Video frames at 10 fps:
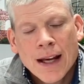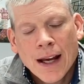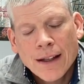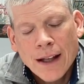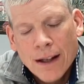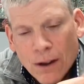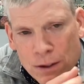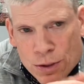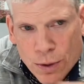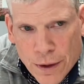And then
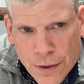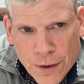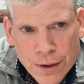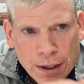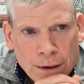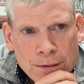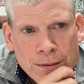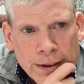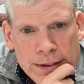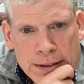also the 30 year
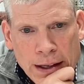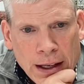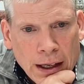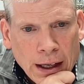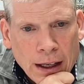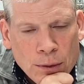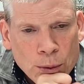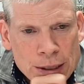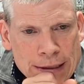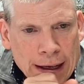fixed uh,
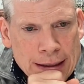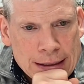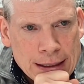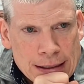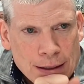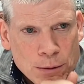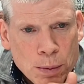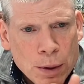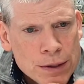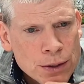was at
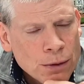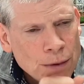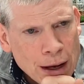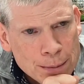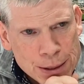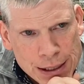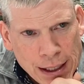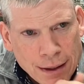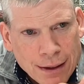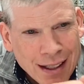7.05%.
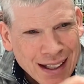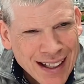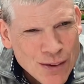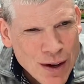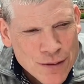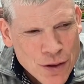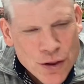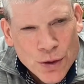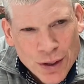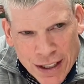Uh, and then you have the
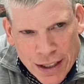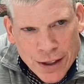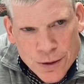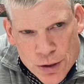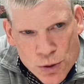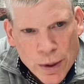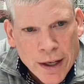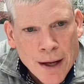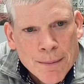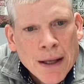30 year
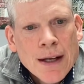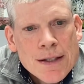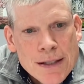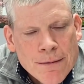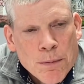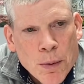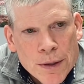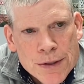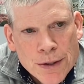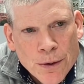straight up
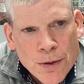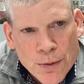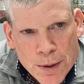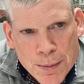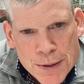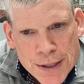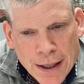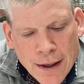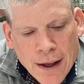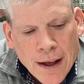
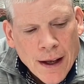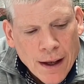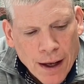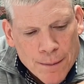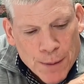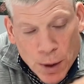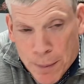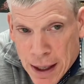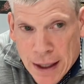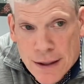7.03%. Um, there are
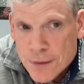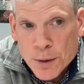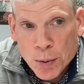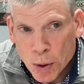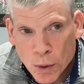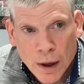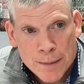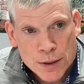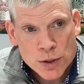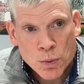many different
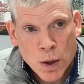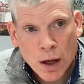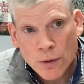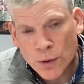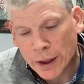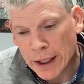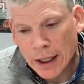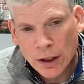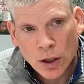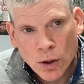programs as well for
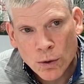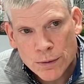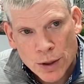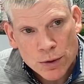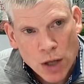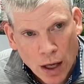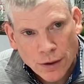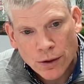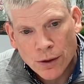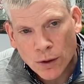getting a loan. You know, talk
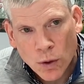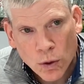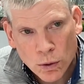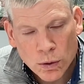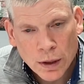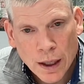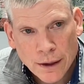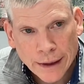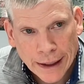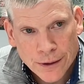to your local uh,
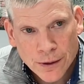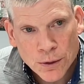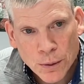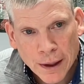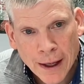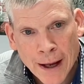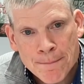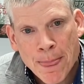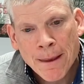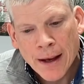lender and whatnot,
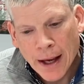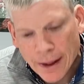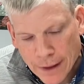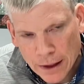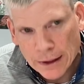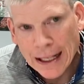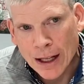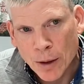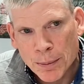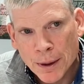and that'll
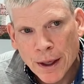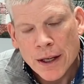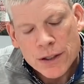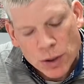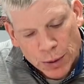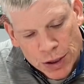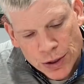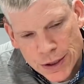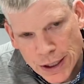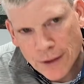help. So we
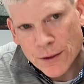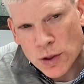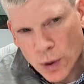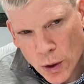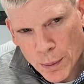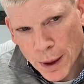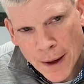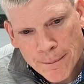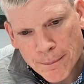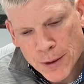should see inventory open
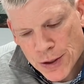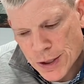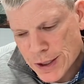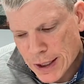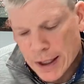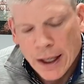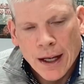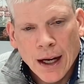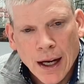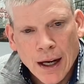up. We should see
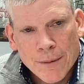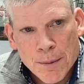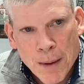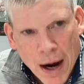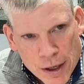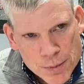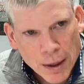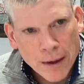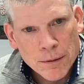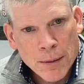um, the buyers
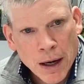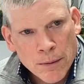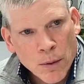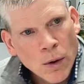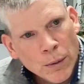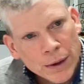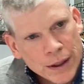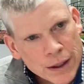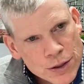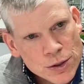being able to borrow more with
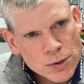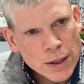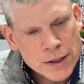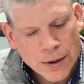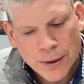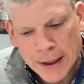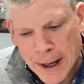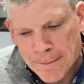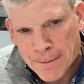the interest rates going down.